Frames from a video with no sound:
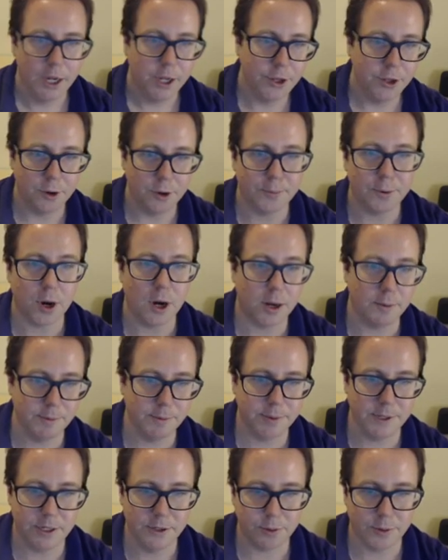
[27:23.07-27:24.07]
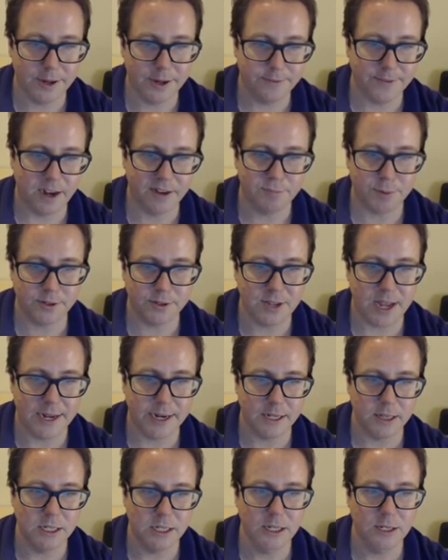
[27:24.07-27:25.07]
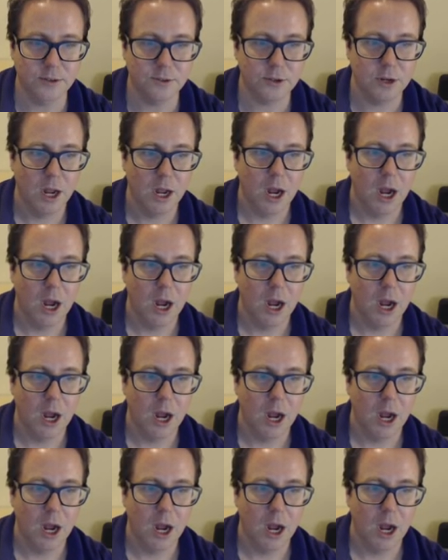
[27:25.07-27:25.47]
you know, probably 25% at least.